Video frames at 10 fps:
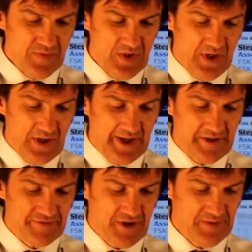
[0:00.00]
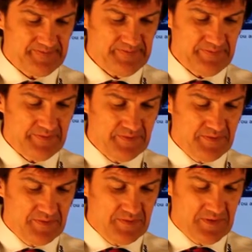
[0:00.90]
lighting fill,
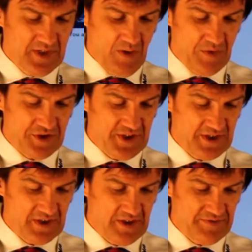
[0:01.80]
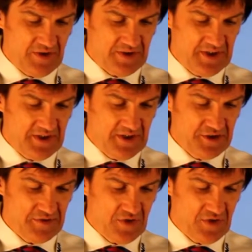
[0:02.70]
and we'll just take the default details.